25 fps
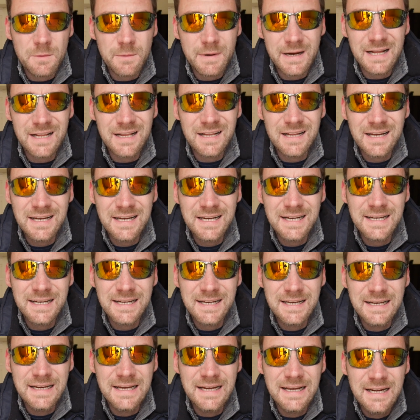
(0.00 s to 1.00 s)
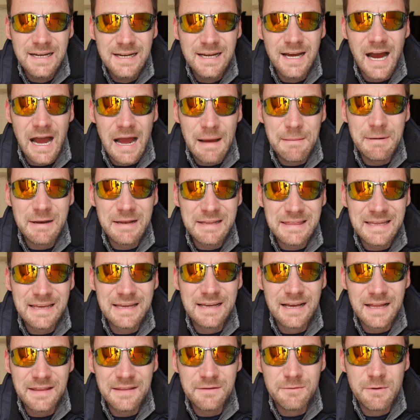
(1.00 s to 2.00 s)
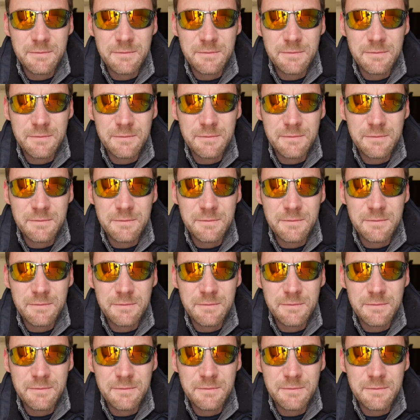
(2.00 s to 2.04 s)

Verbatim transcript: Well, I mean, I think